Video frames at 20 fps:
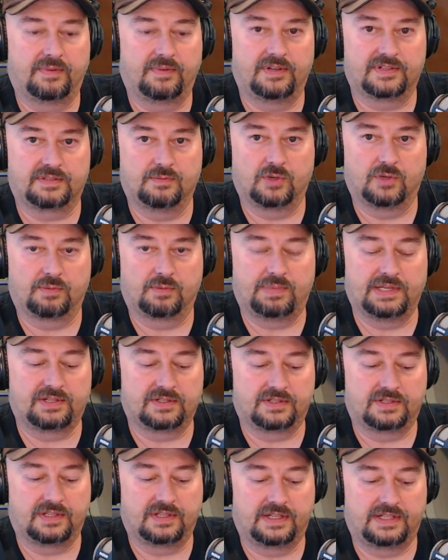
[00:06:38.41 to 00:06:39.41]
Here's some more
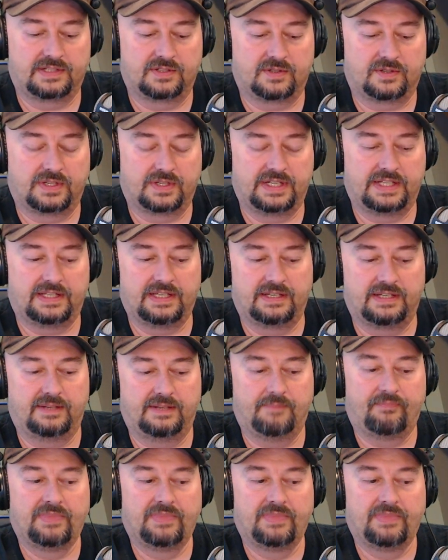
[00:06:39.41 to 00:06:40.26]
pictures of the Isotron antenna.